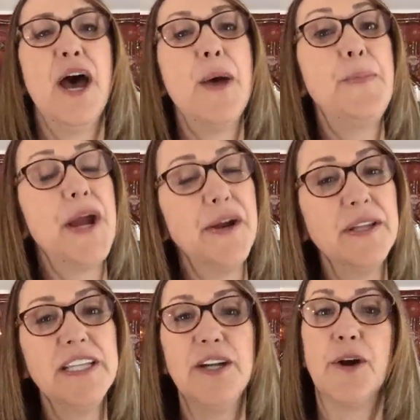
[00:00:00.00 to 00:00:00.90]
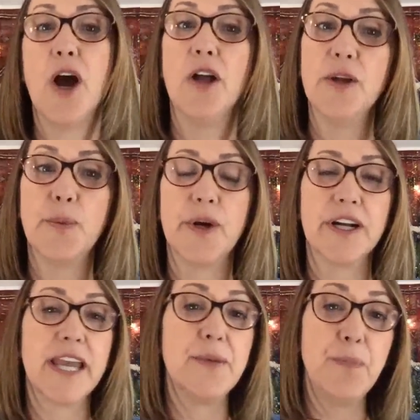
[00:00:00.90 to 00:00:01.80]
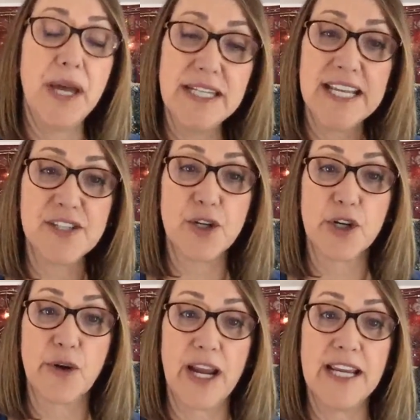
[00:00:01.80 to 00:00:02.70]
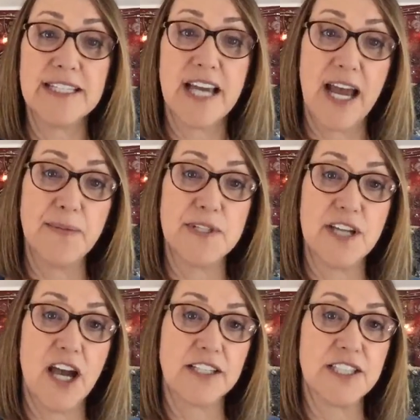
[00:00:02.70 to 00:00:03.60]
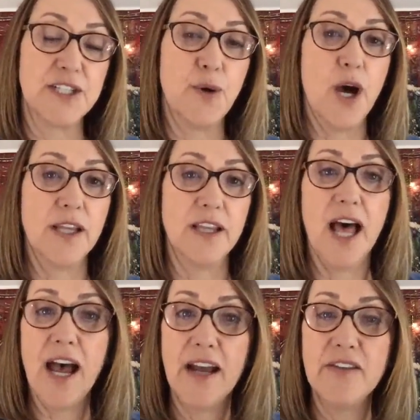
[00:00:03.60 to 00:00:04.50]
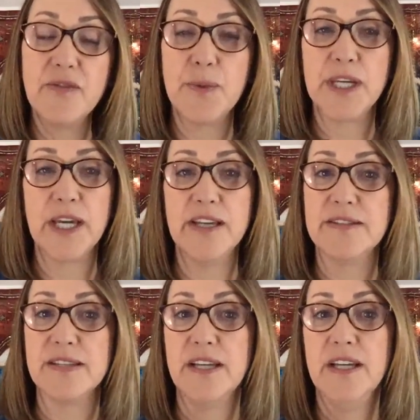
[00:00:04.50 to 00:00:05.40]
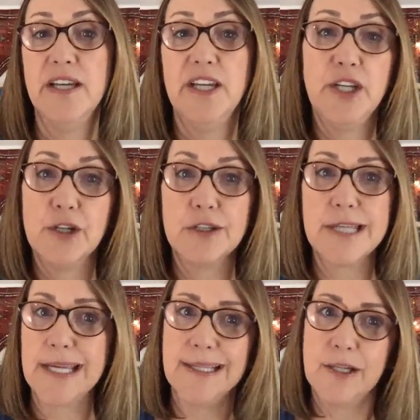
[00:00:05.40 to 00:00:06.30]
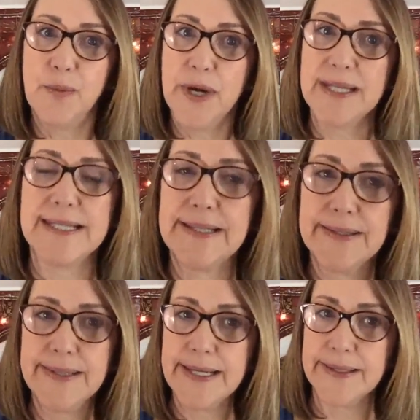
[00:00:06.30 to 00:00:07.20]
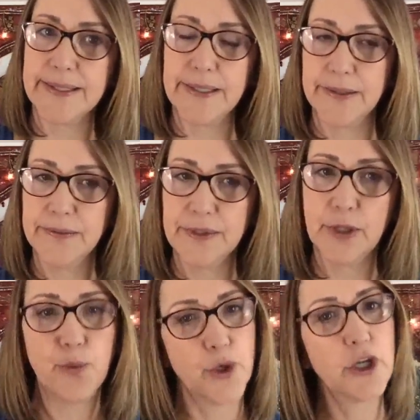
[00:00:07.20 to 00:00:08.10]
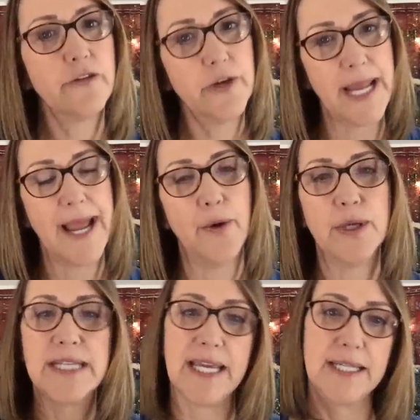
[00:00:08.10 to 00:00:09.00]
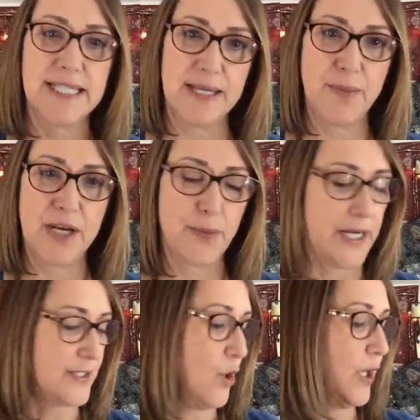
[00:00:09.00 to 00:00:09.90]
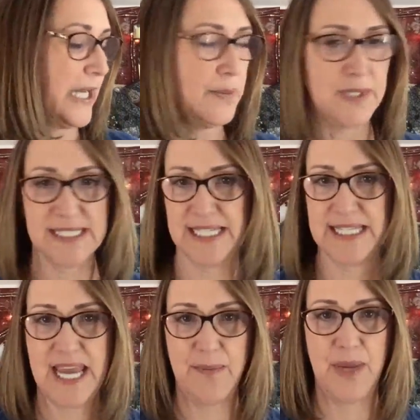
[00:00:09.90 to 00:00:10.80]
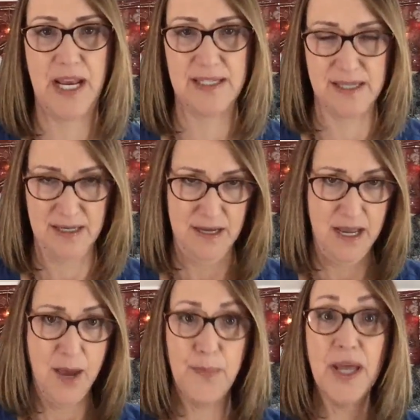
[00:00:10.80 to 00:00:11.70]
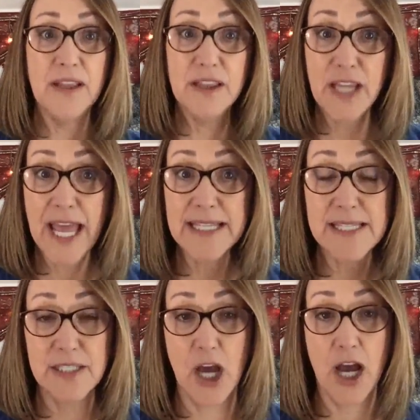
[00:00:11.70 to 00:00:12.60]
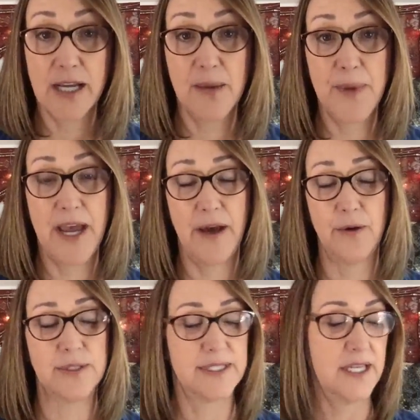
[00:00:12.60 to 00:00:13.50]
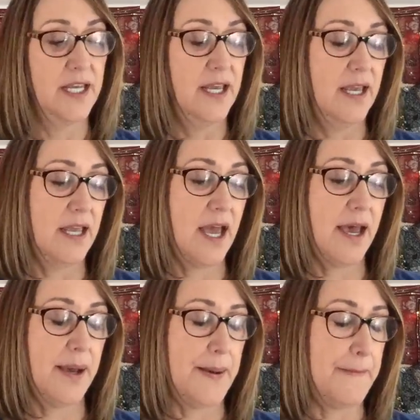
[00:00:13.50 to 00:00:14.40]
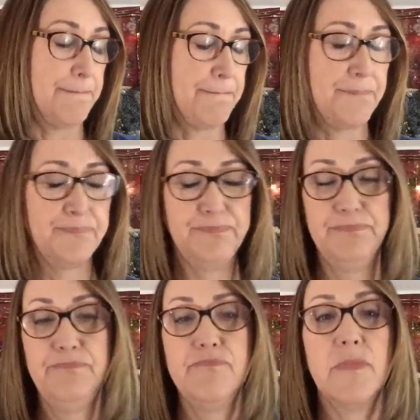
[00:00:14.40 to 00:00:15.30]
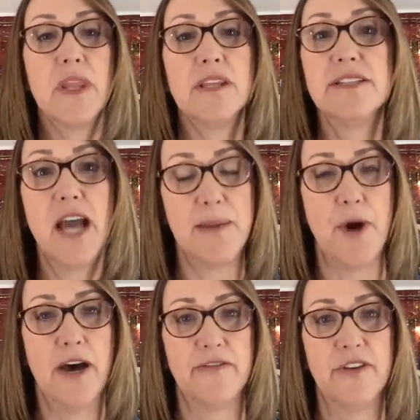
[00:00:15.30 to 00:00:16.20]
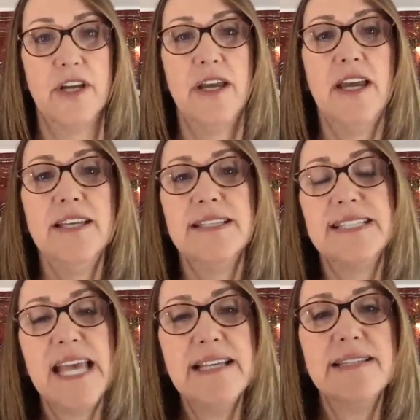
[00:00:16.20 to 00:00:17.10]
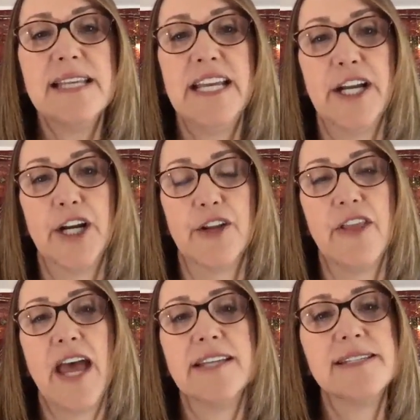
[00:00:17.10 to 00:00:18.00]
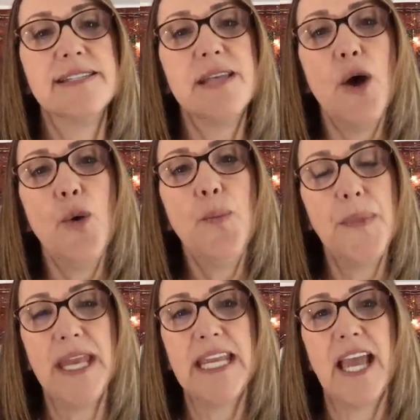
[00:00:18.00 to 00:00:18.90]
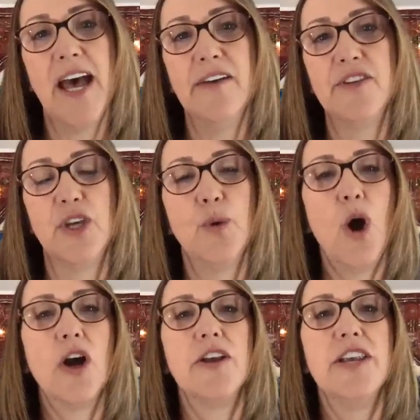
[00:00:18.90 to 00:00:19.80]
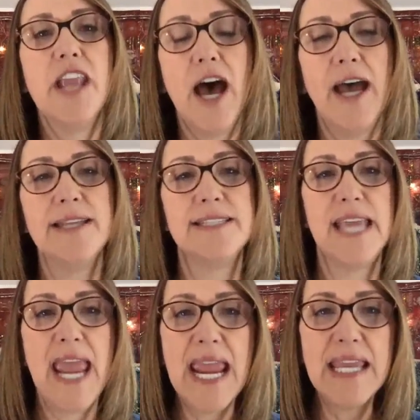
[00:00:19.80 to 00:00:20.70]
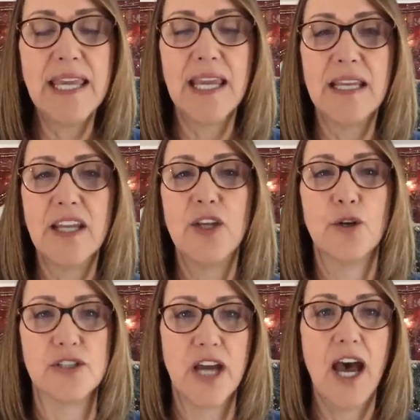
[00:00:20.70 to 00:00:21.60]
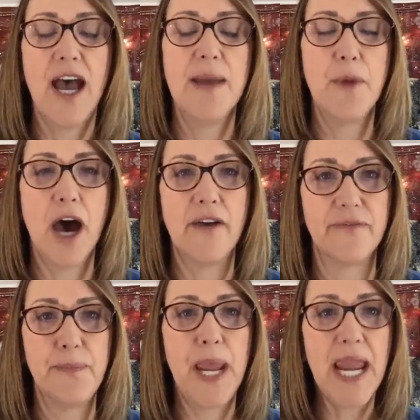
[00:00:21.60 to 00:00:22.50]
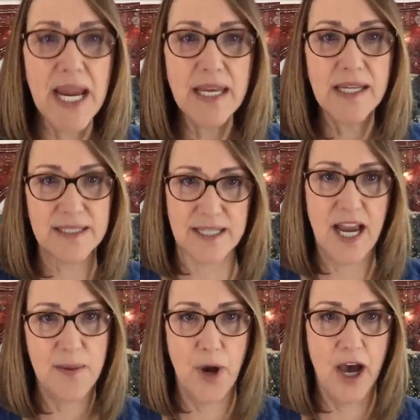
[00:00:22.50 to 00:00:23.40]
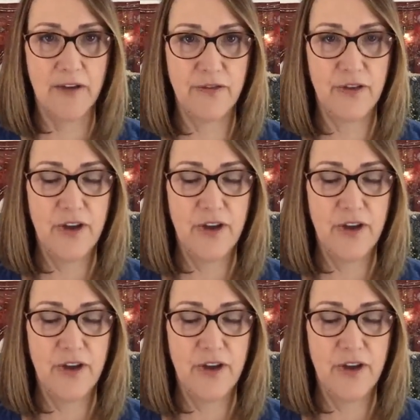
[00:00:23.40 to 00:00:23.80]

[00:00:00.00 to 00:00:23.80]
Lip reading: Apparently you're all at work, and Mondays are a great time to talk to you on live because you're taking little breaks here and there. You work for an hour, take a 10-minute break. So I'll keep this to 10 minutes. But let's talk about time off. It says here that so many of you are not taking your time off, paid time off.